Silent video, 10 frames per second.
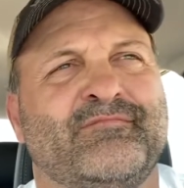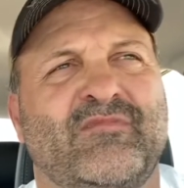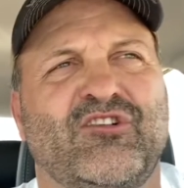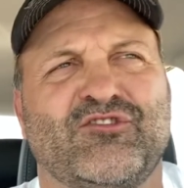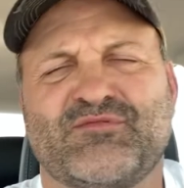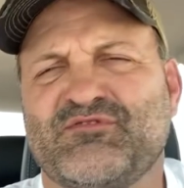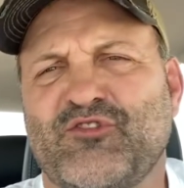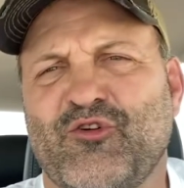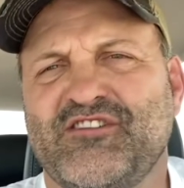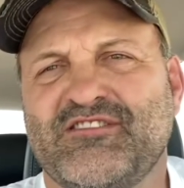Told some
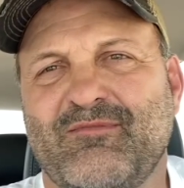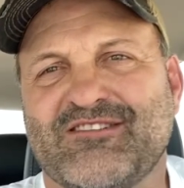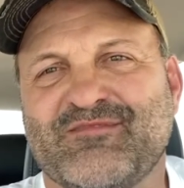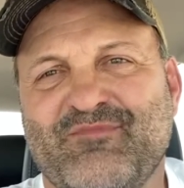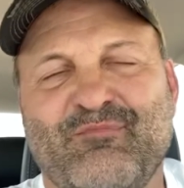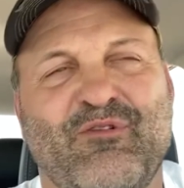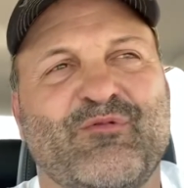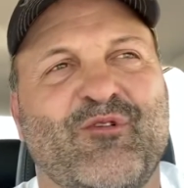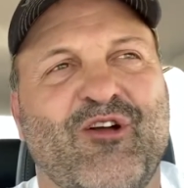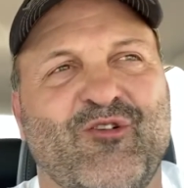stories about some people from
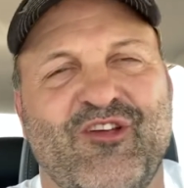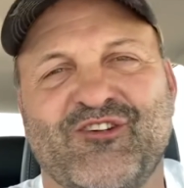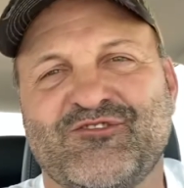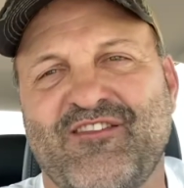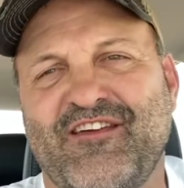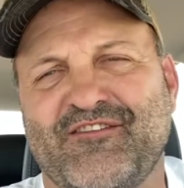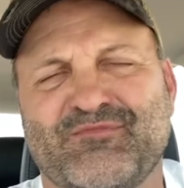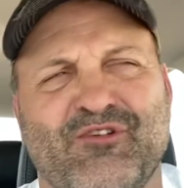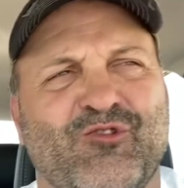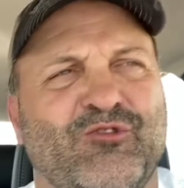around there, so I thought it was
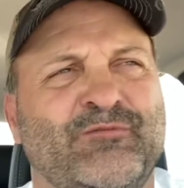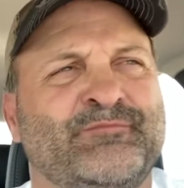pretty cool.